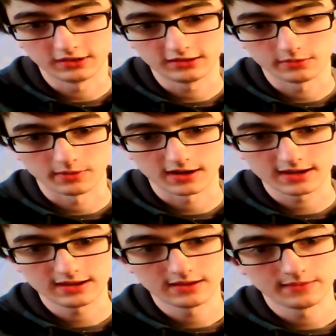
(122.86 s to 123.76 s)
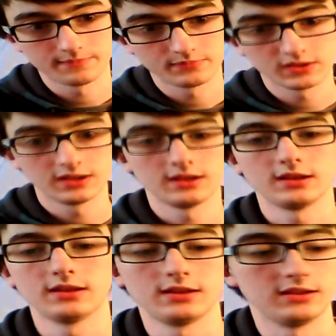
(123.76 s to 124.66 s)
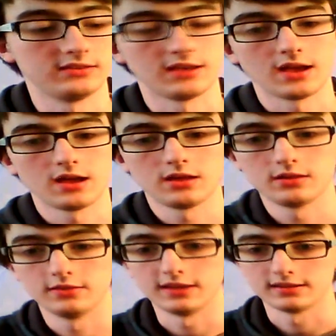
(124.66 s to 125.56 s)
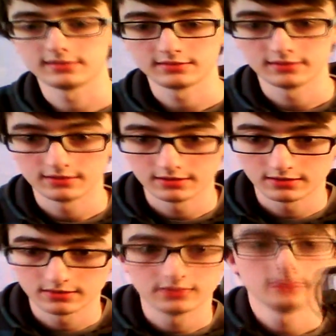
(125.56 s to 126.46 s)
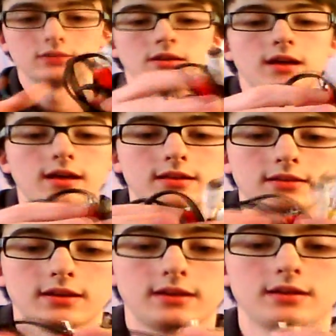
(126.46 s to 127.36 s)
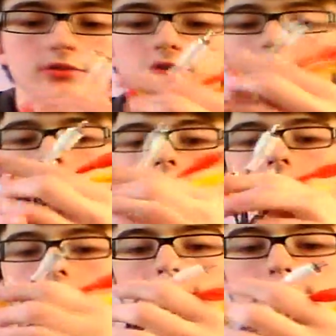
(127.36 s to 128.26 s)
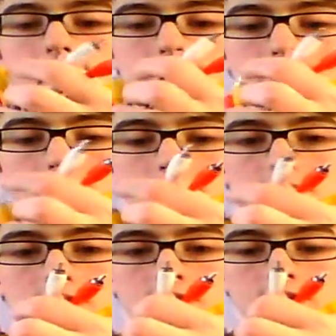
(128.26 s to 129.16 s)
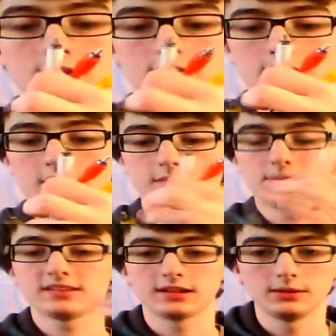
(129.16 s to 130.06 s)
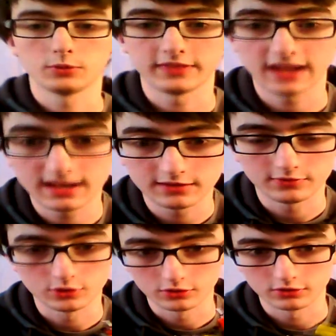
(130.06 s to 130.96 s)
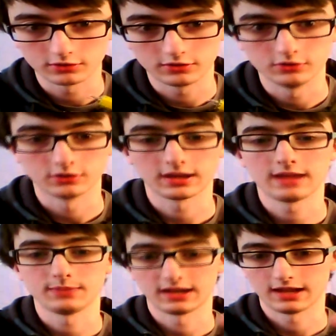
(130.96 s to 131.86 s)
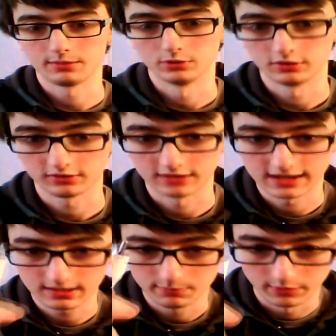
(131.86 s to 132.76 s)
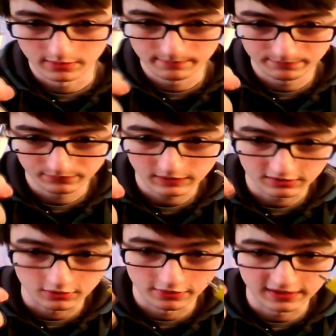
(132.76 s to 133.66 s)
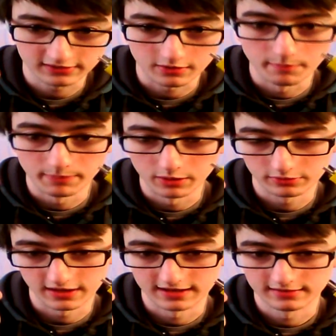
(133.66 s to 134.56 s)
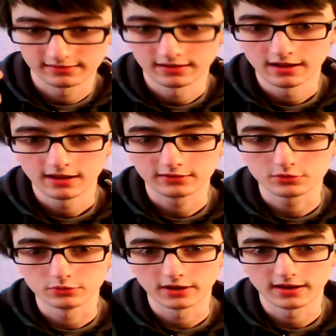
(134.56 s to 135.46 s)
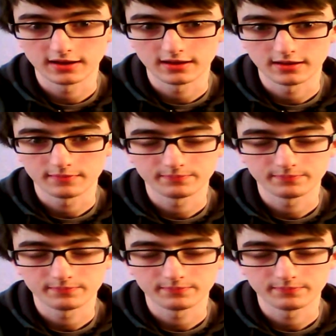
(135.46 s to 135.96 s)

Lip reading: need to buy is this. And I'll show you. It's basically what the end of your gaming cable looks like, but it's got this on both ends. It's called a